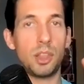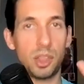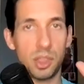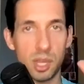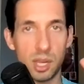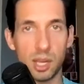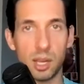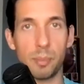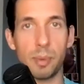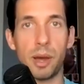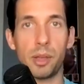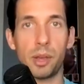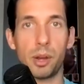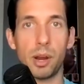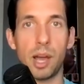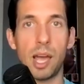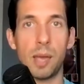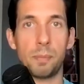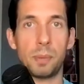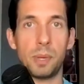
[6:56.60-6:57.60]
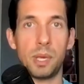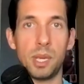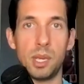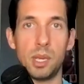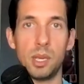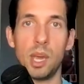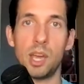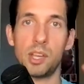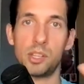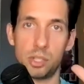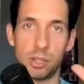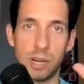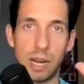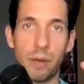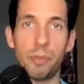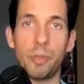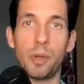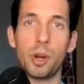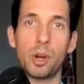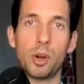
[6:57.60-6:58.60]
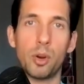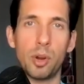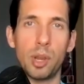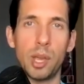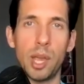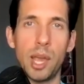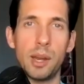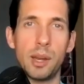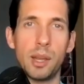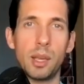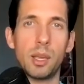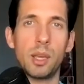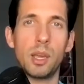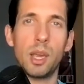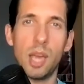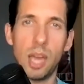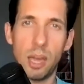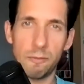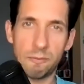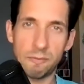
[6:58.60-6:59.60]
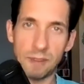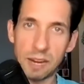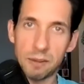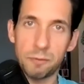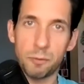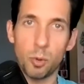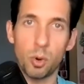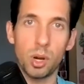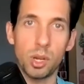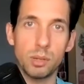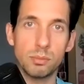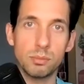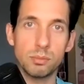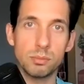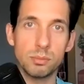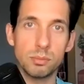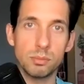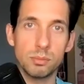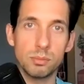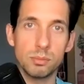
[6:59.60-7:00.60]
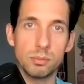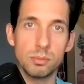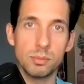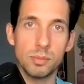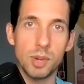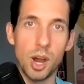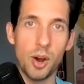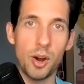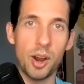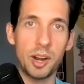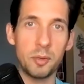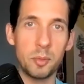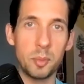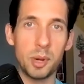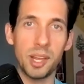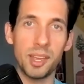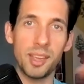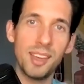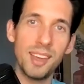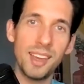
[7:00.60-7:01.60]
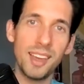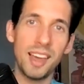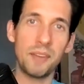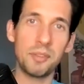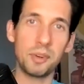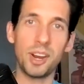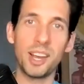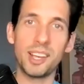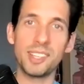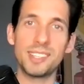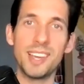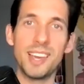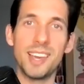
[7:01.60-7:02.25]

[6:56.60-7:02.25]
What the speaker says: think about your IP as you're out there creating and fight for it. All right, everybody, have a great